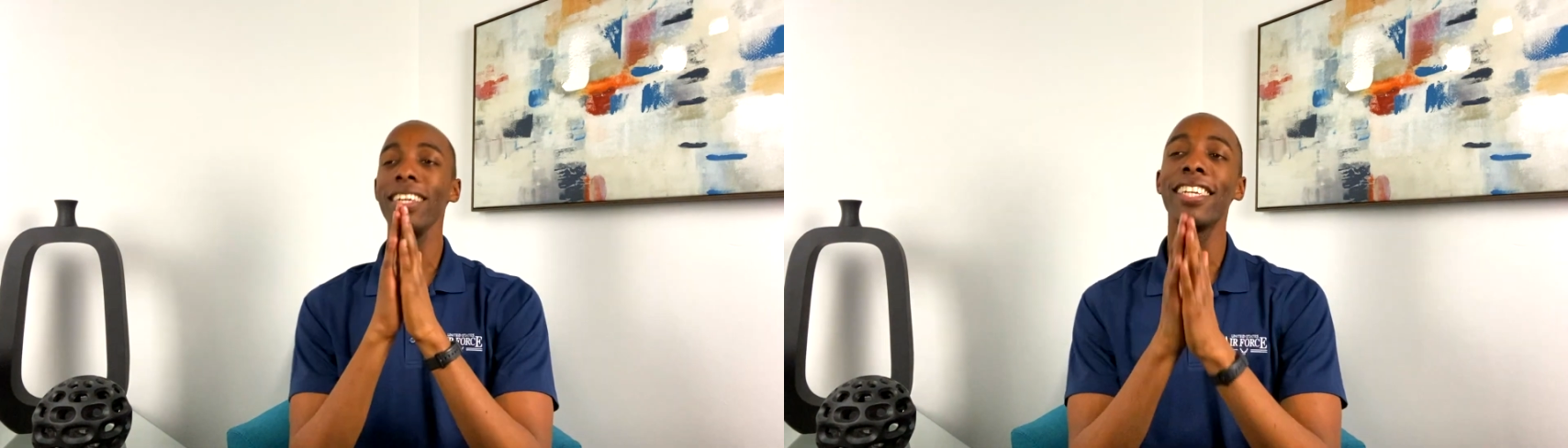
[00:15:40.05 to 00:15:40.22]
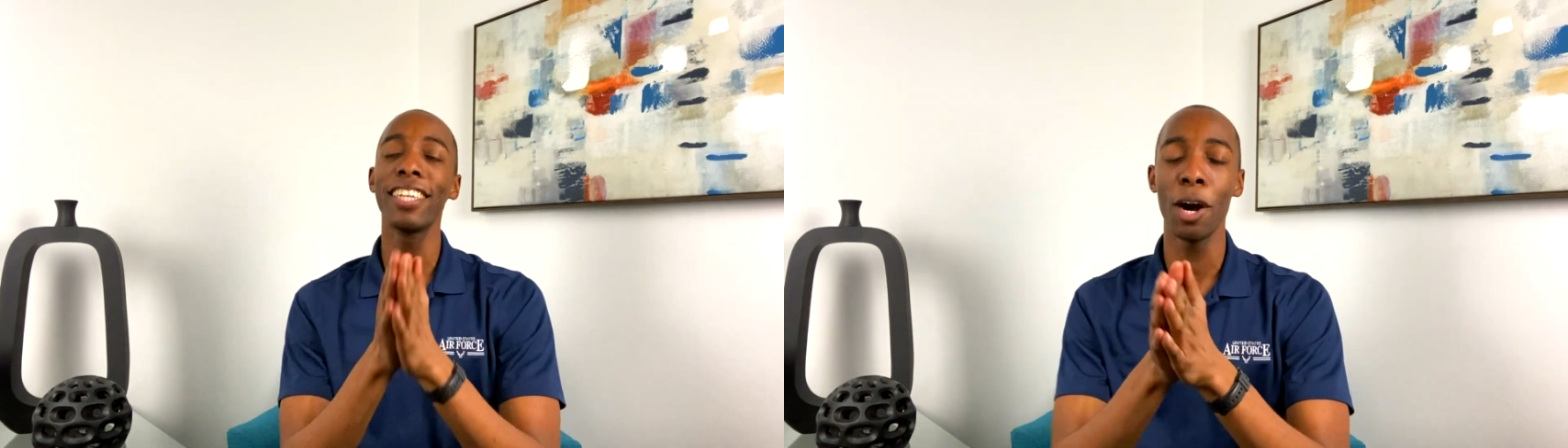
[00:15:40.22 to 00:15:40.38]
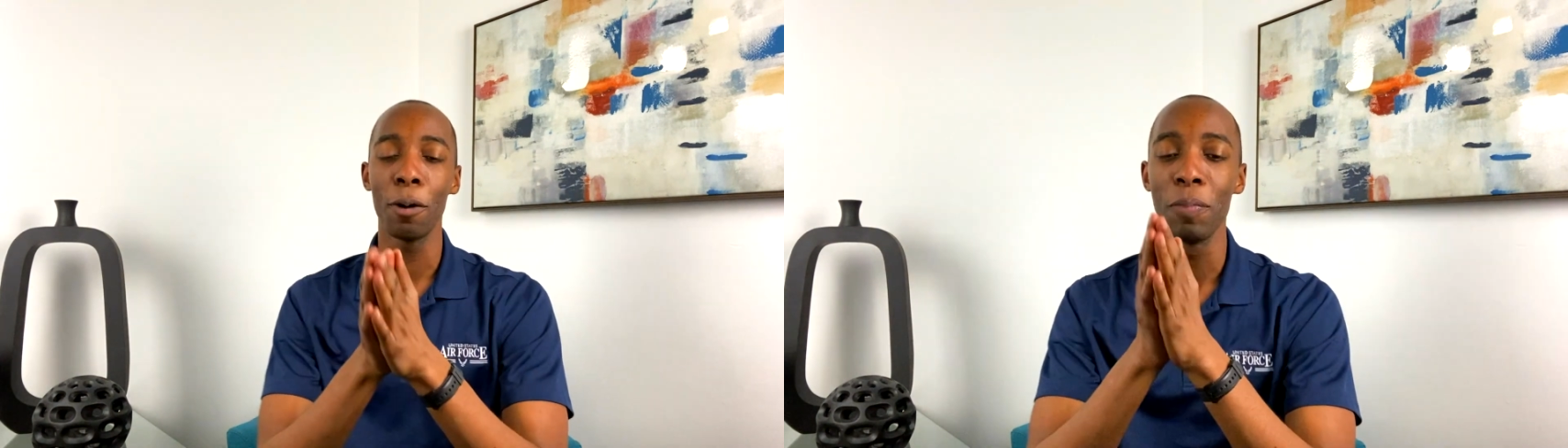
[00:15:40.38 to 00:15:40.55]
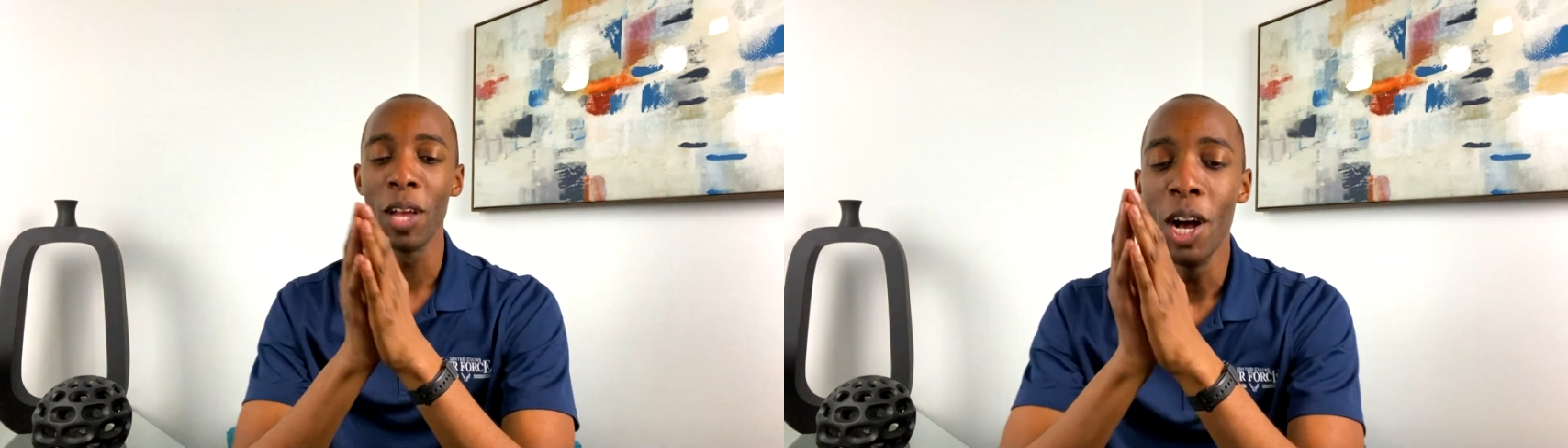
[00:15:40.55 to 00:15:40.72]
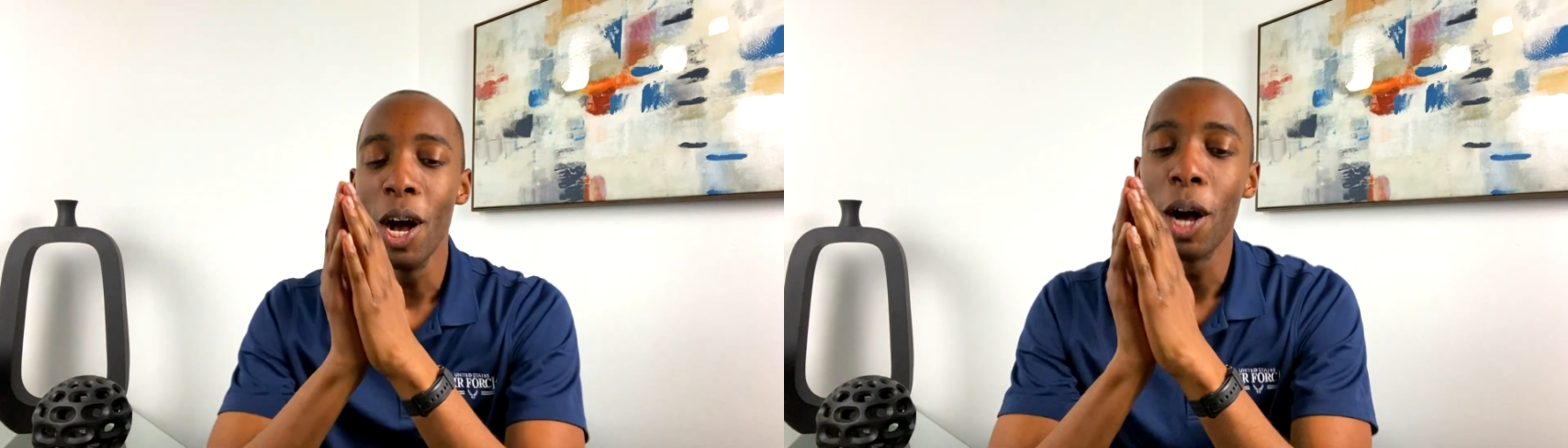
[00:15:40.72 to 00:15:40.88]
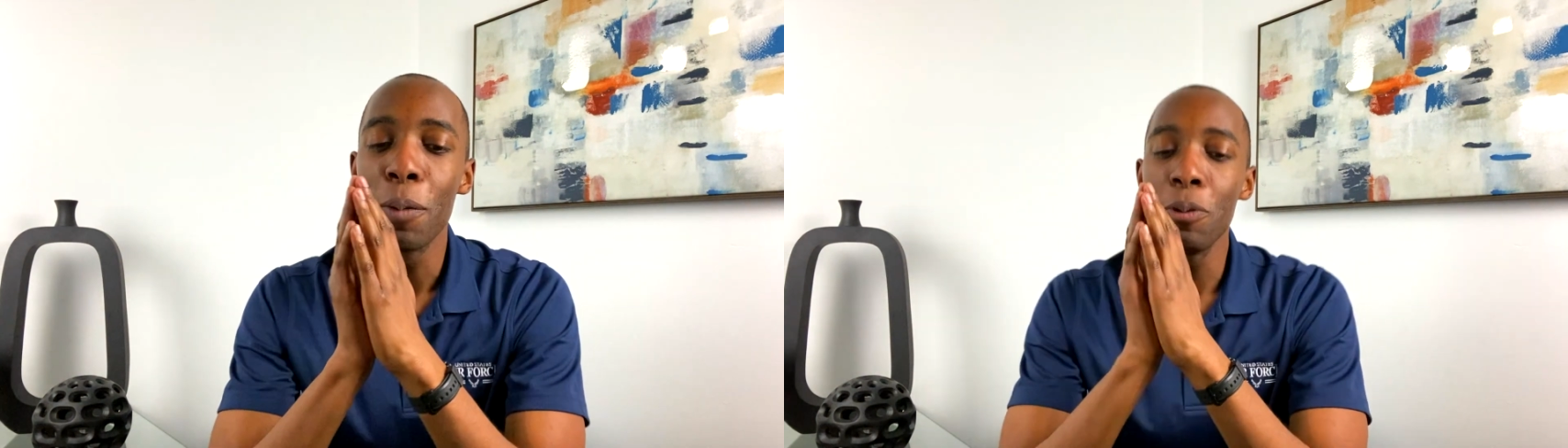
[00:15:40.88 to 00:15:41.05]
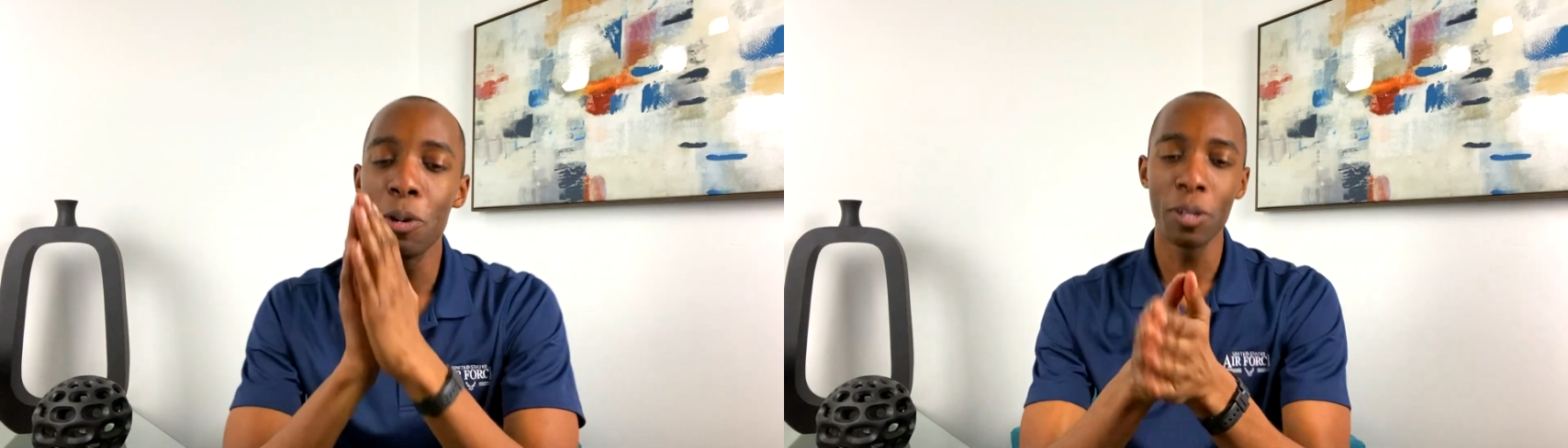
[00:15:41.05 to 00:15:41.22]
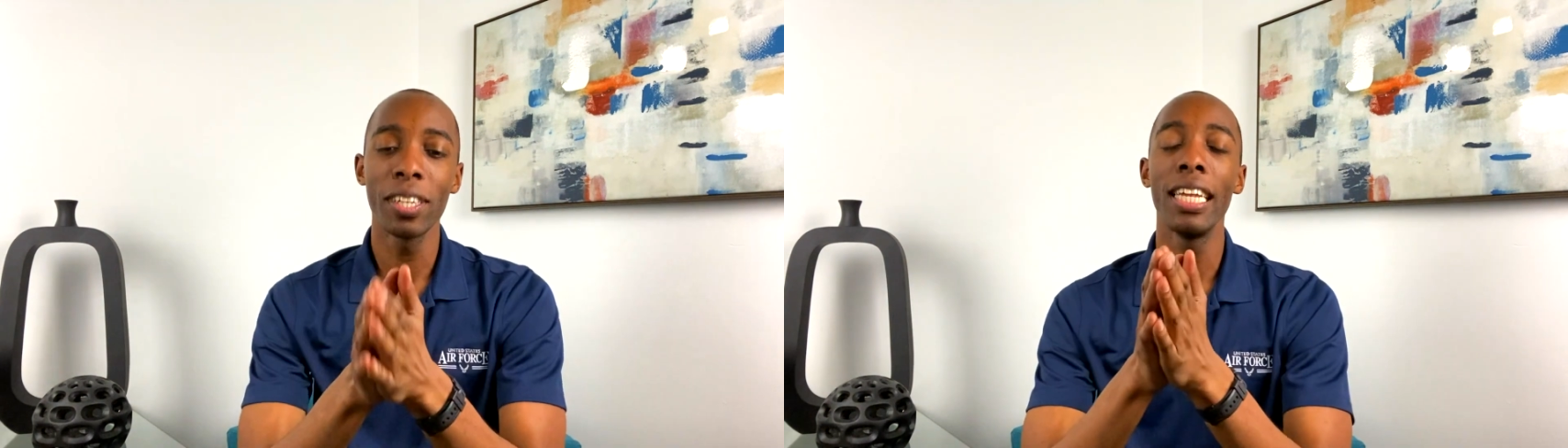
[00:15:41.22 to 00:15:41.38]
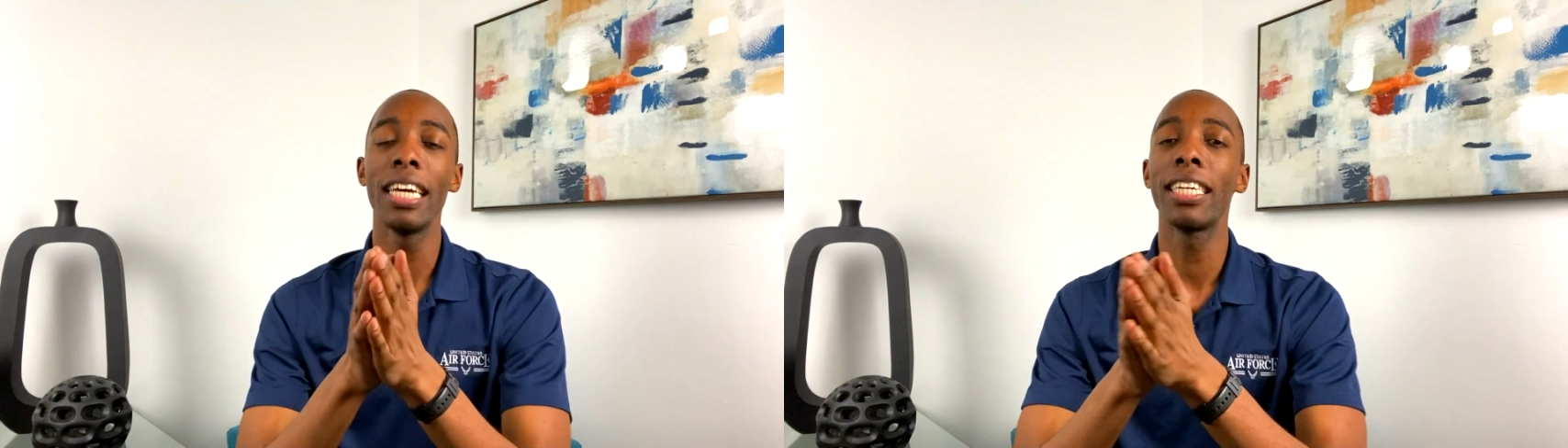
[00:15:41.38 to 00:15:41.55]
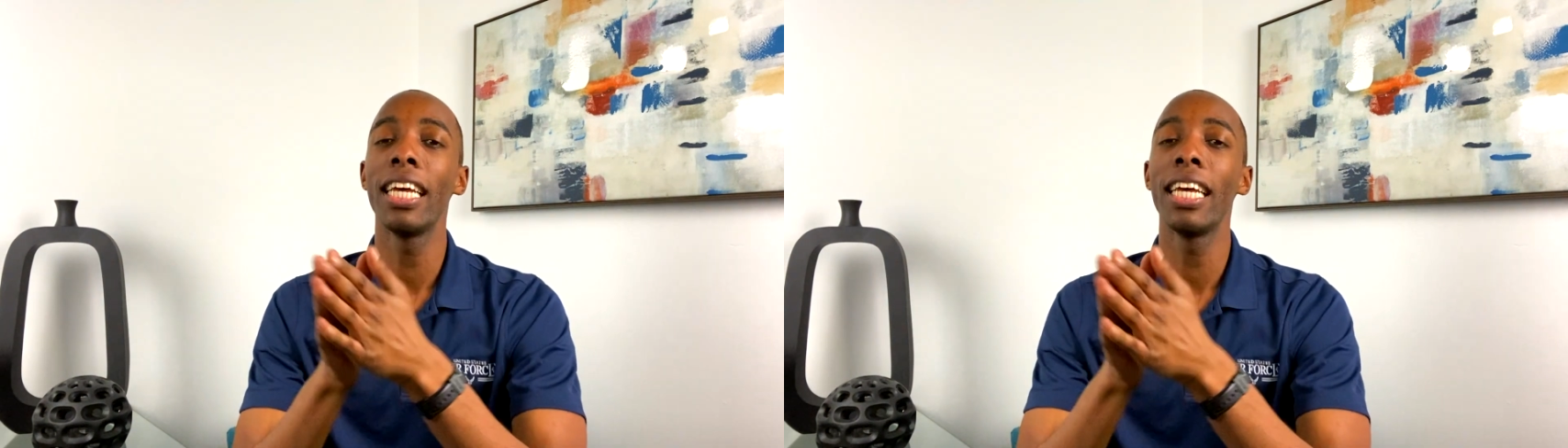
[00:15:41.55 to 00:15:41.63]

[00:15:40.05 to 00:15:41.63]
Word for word: So Pugil sticks